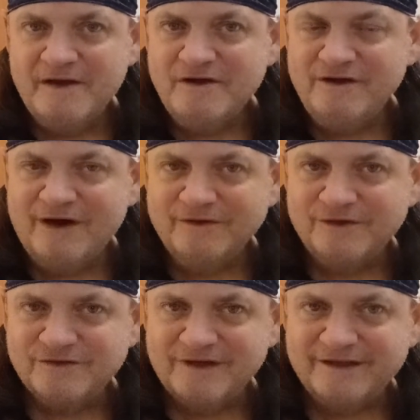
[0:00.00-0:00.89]

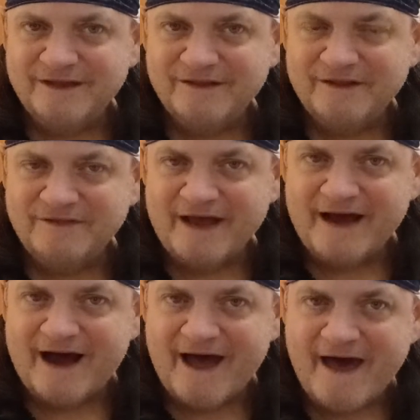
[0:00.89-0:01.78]
there's like the thing
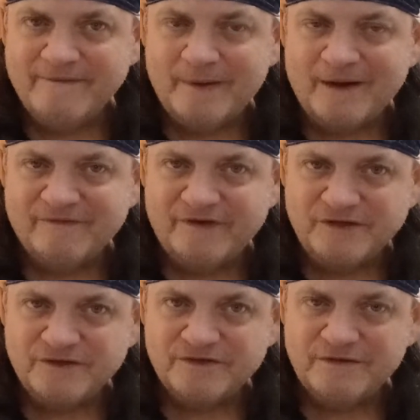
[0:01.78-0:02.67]
I have about
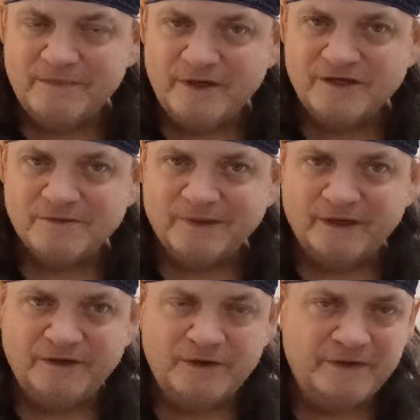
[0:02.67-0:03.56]
fixtures and municipal
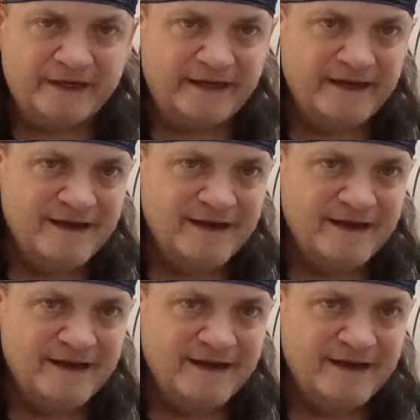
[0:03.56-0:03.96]
annuity,